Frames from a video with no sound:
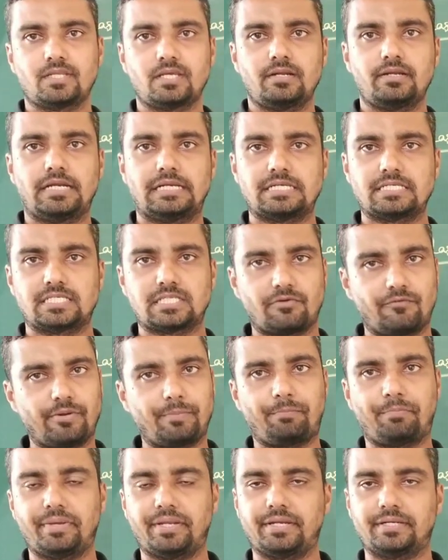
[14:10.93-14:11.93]
Right,
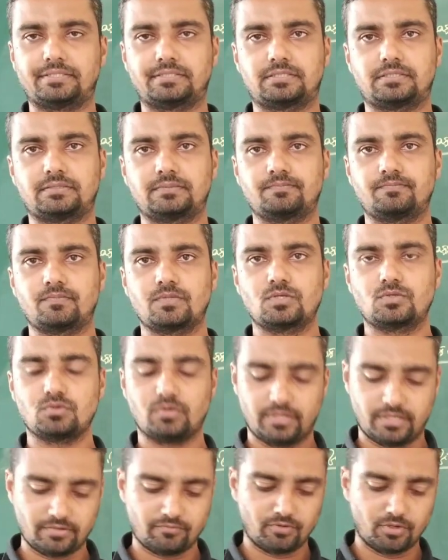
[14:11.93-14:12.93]
7 periods.
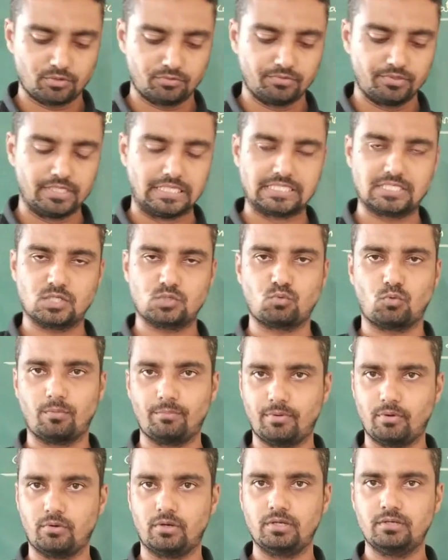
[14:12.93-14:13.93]
So here we will discuss one
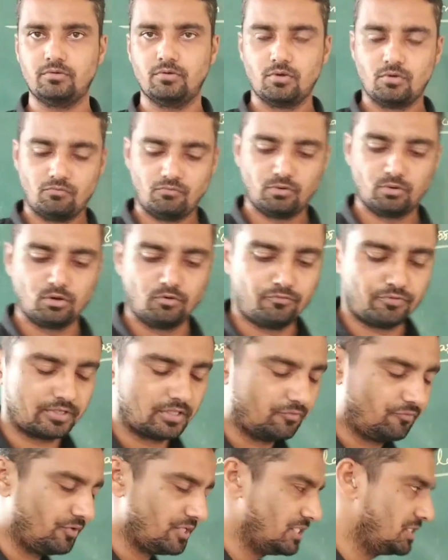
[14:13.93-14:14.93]
by one. We will go for
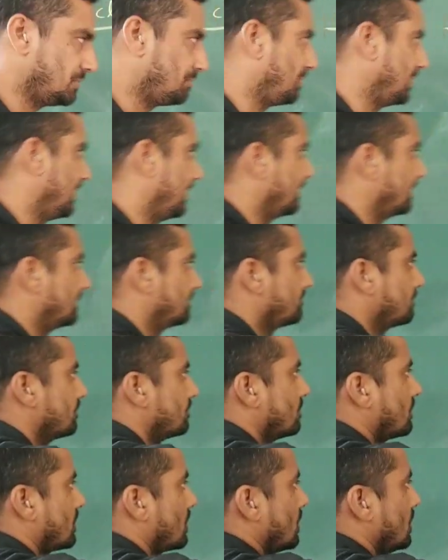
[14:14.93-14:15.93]
the first period.
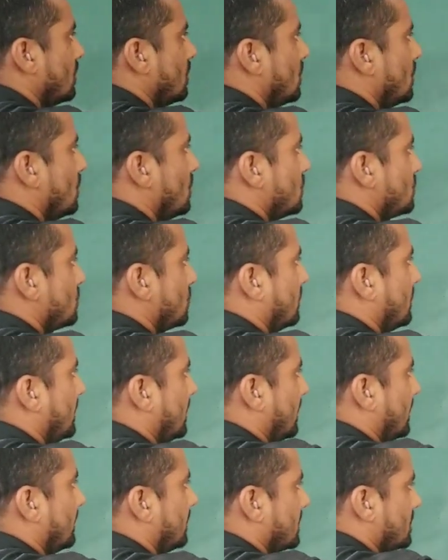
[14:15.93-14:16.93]
So
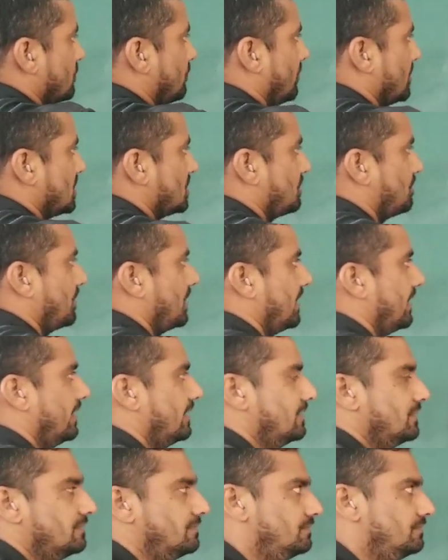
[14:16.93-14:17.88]
here in this first period,